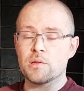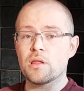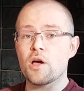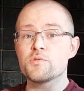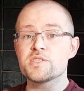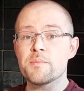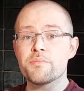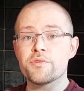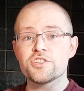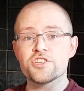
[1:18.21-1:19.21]
low
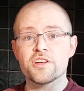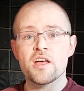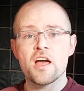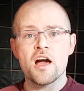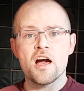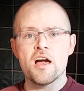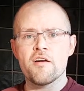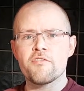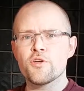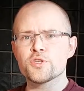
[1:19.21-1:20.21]
temperature.
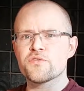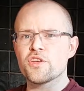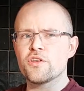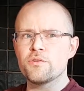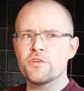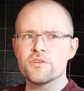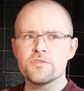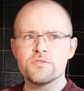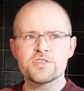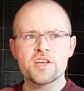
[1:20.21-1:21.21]
For those of you who
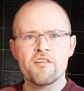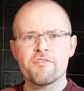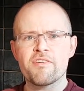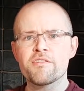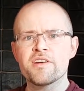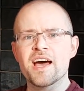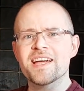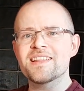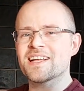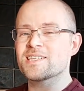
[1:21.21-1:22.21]
use
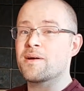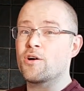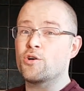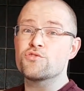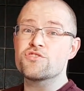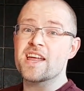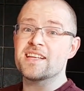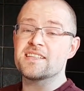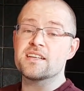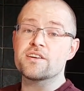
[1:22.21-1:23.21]
Fahrenheit, that's about
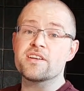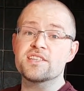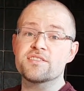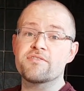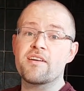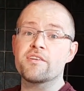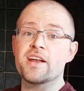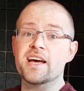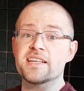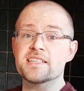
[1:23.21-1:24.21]
180 degrees
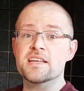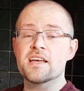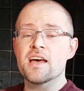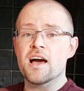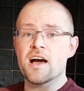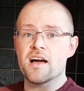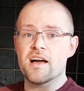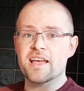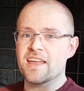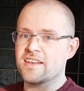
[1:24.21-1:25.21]
Fahrenheit.
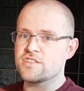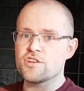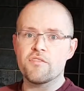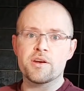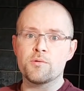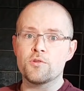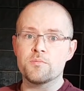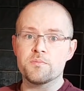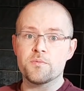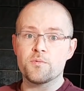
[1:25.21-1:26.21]
Again, it's not very
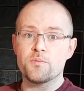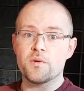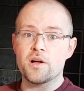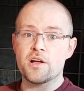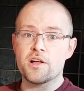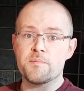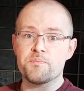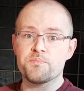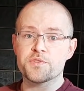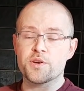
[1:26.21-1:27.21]
warm,
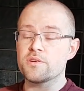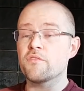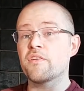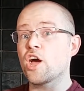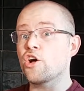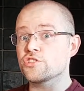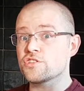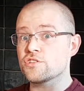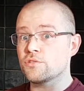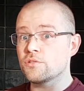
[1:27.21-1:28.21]
not very hot
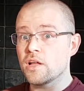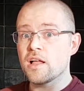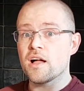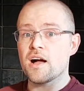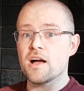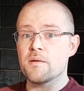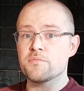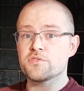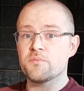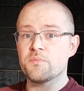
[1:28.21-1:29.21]
at all,
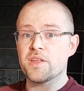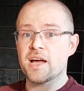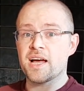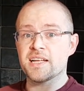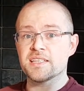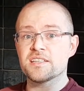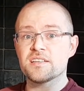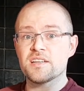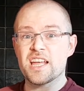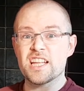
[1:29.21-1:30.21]
and
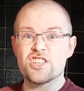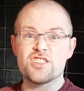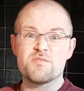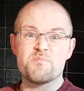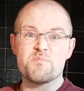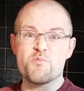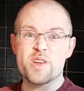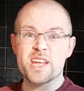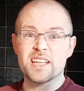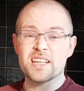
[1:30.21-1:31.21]
it's
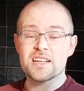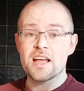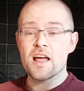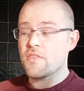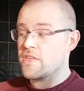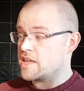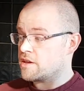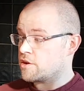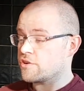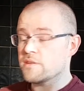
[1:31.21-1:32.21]
really, the
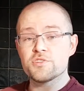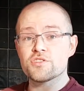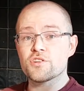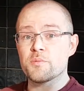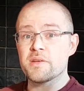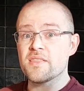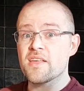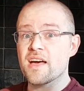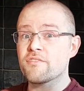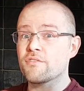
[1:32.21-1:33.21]
cream's just going to be in
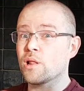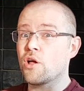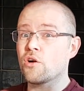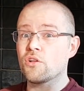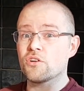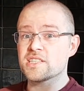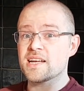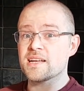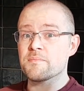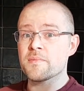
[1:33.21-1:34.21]
there for a long
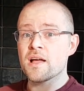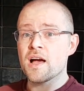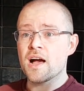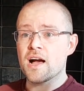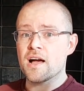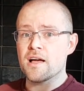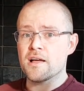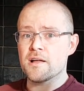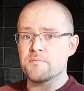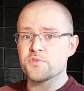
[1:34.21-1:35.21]
time.
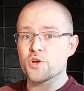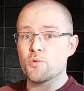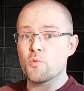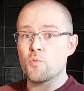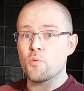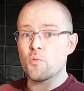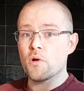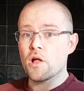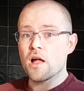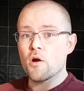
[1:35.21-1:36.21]
So
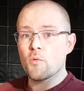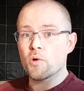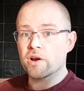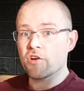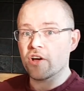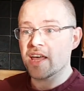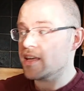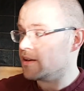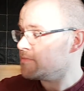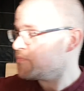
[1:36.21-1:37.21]
what I've got
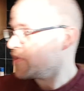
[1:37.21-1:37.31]
here